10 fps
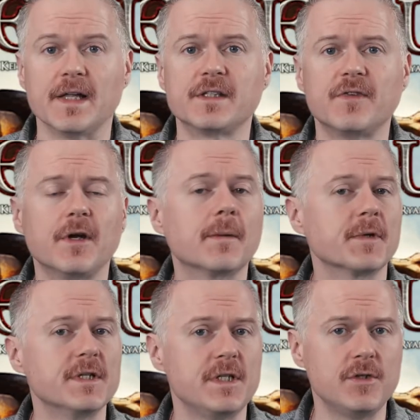in this video, I'm
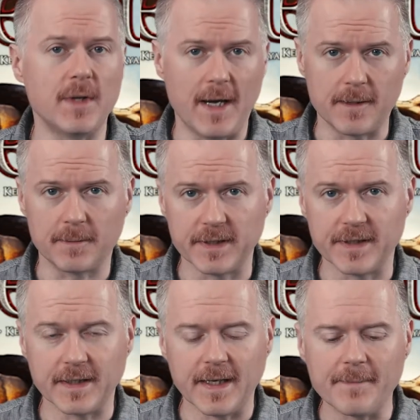going to teach you how to play
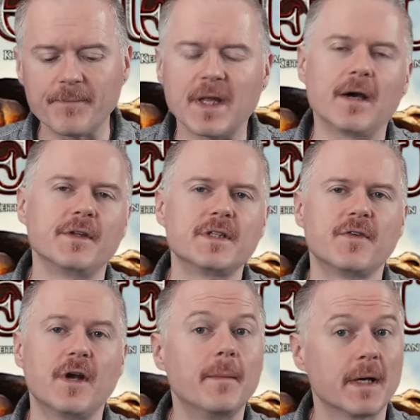the game. Now in this
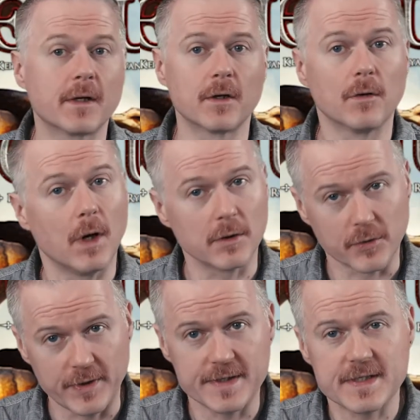video, I'm not going to go all
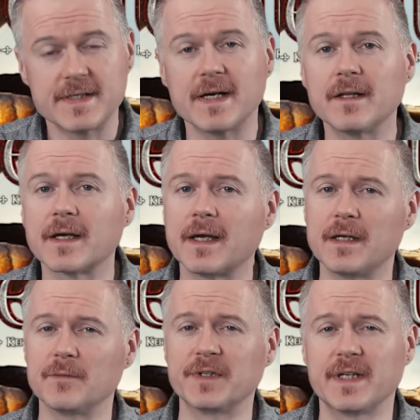crazy town like I
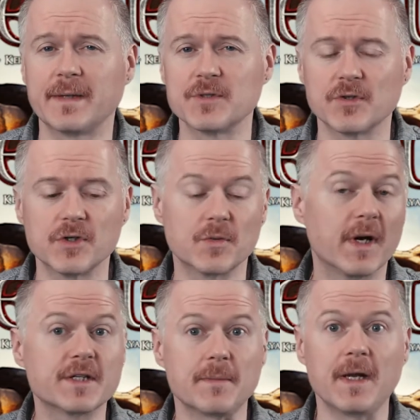did with Time Stories, where I
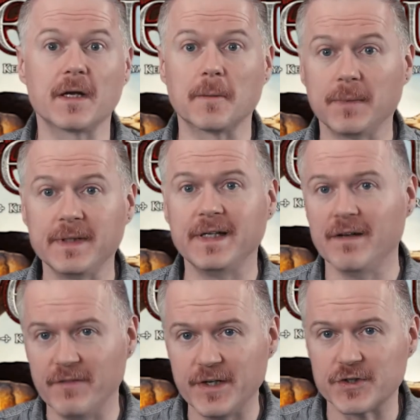actually made a complete
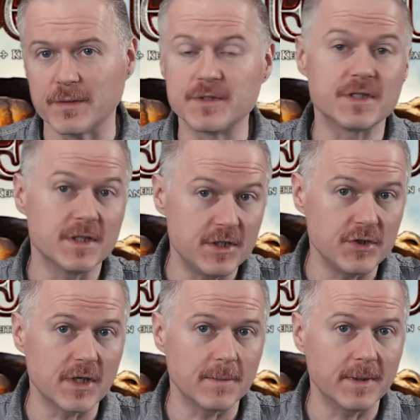adventure up just to teach
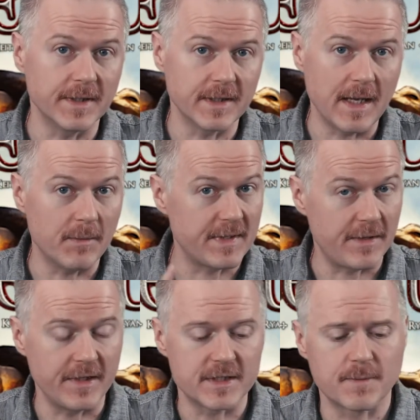how to play the game without
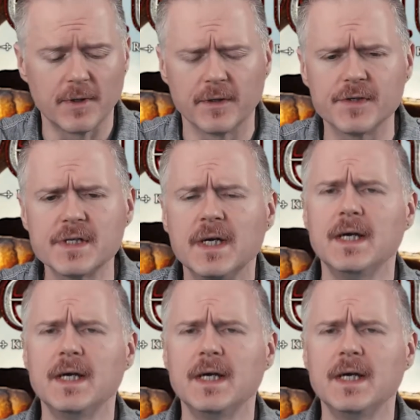any spoilers.